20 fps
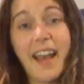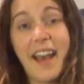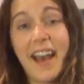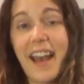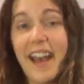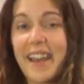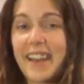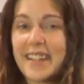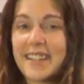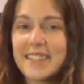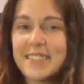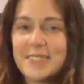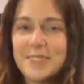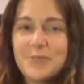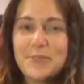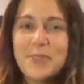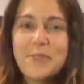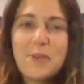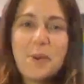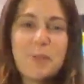Hi,
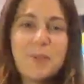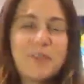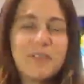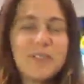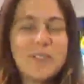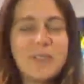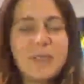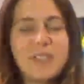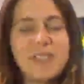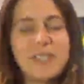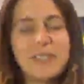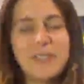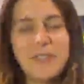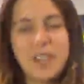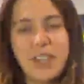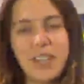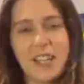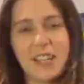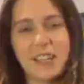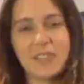we hope you've enjoyed this
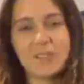video.